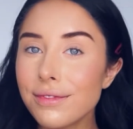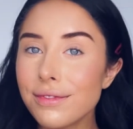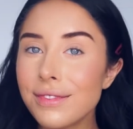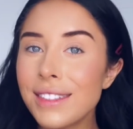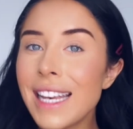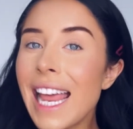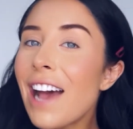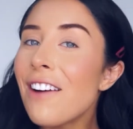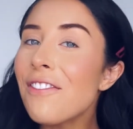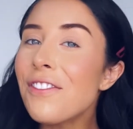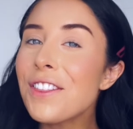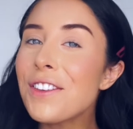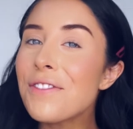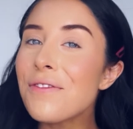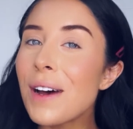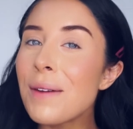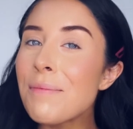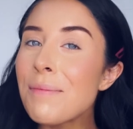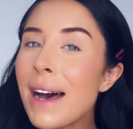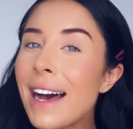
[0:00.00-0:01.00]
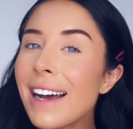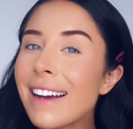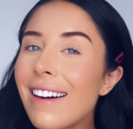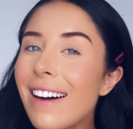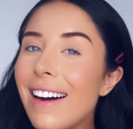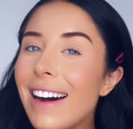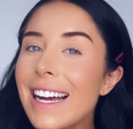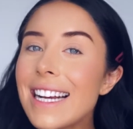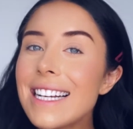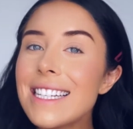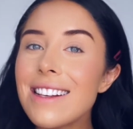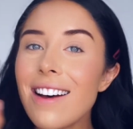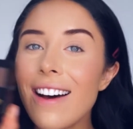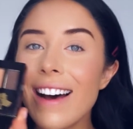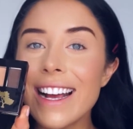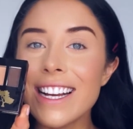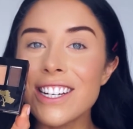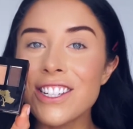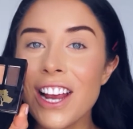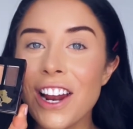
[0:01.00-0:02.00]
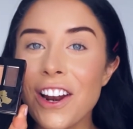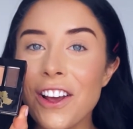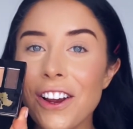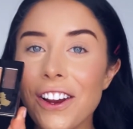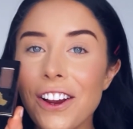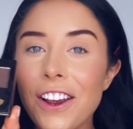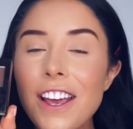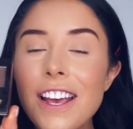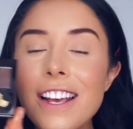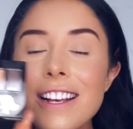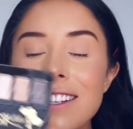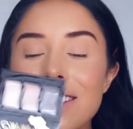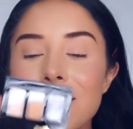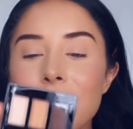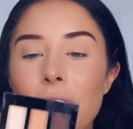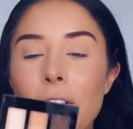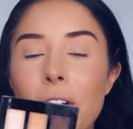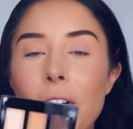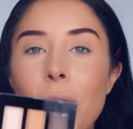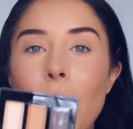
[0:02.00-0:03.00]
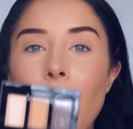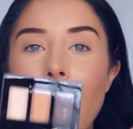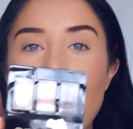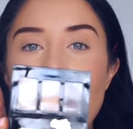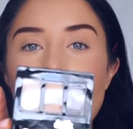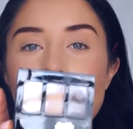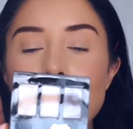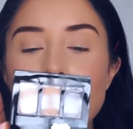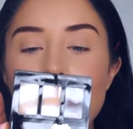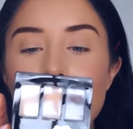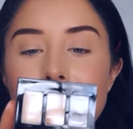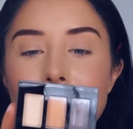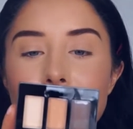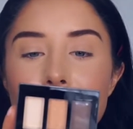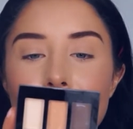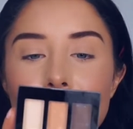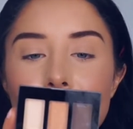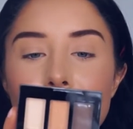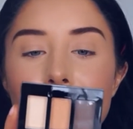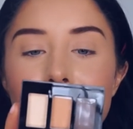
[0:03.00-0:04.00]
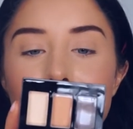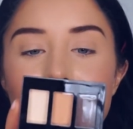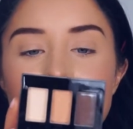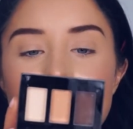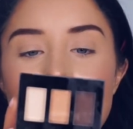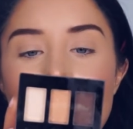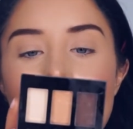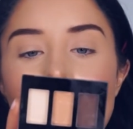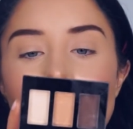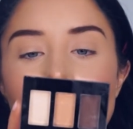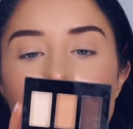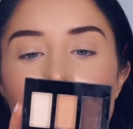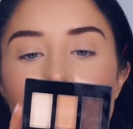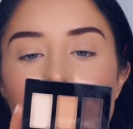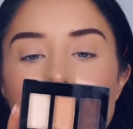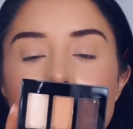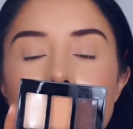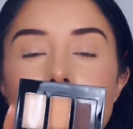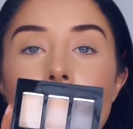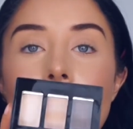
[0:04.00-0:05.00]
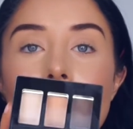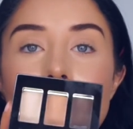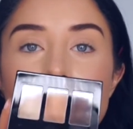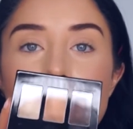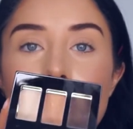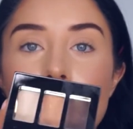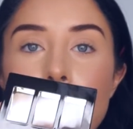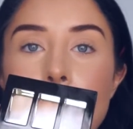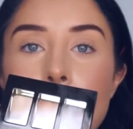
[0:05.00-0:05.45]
Now for the fun part, guys, eyeshadow. So I'm going to use the Argan Pressed Eyeshadow